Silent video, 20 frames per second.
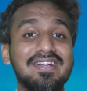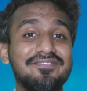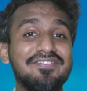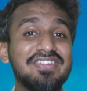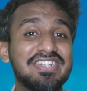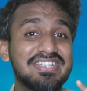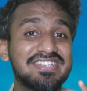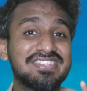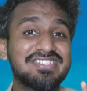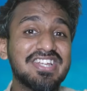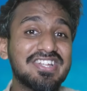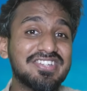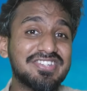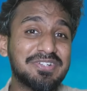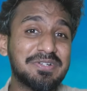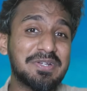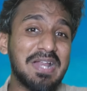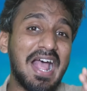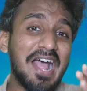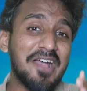With
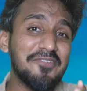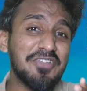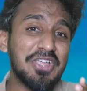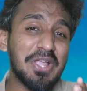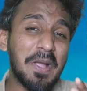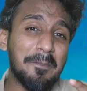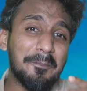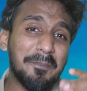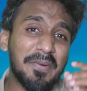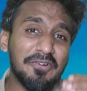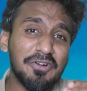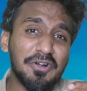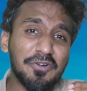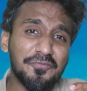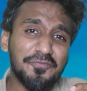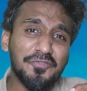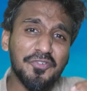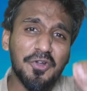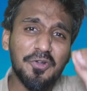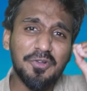just having a
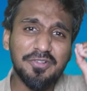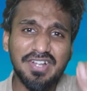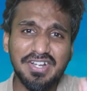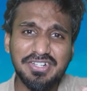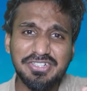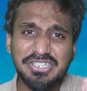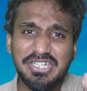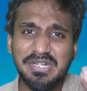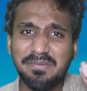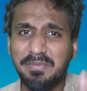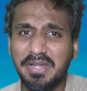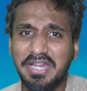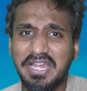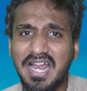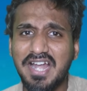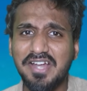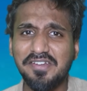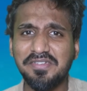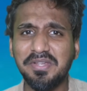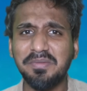powerful suction
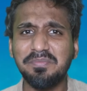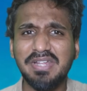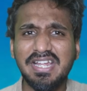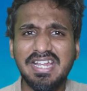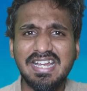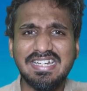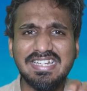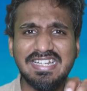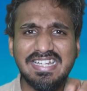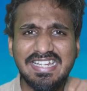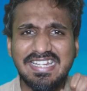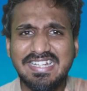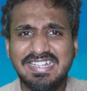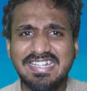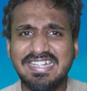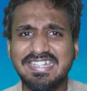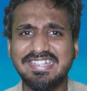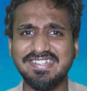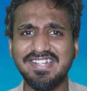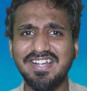mechanism they can
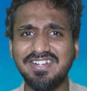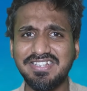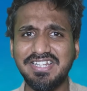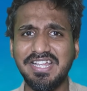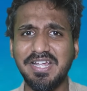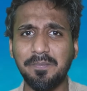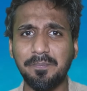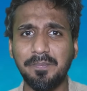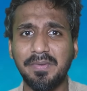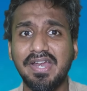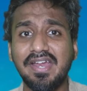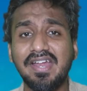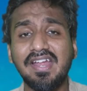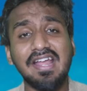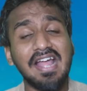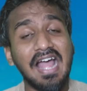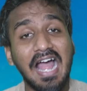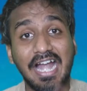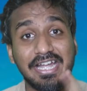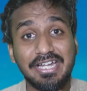easily suck their prey
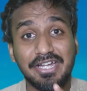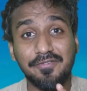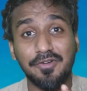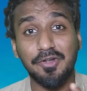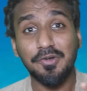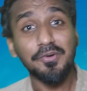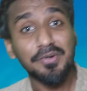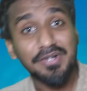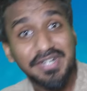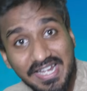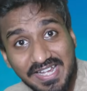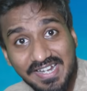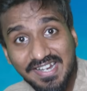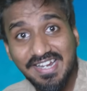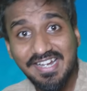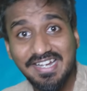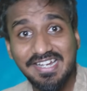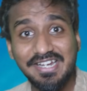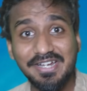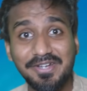and it will go
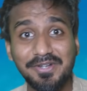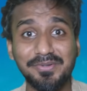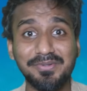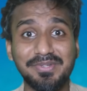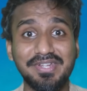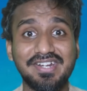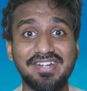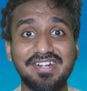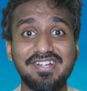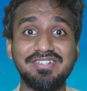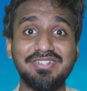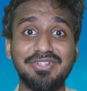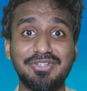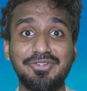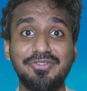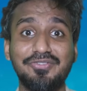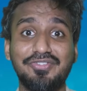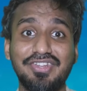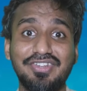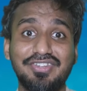directly directly into the
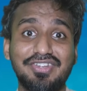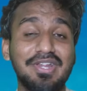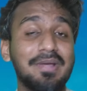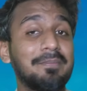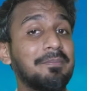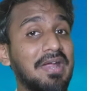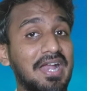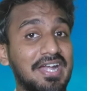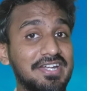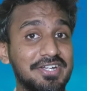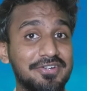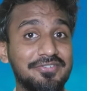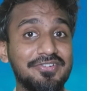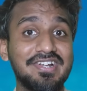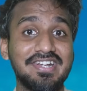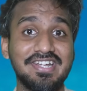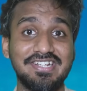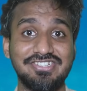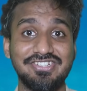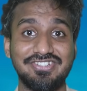digestive system and it
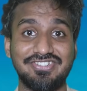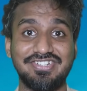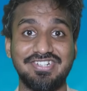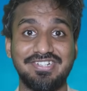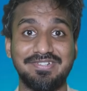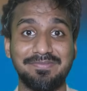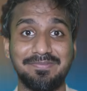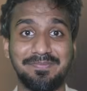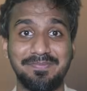will digest it.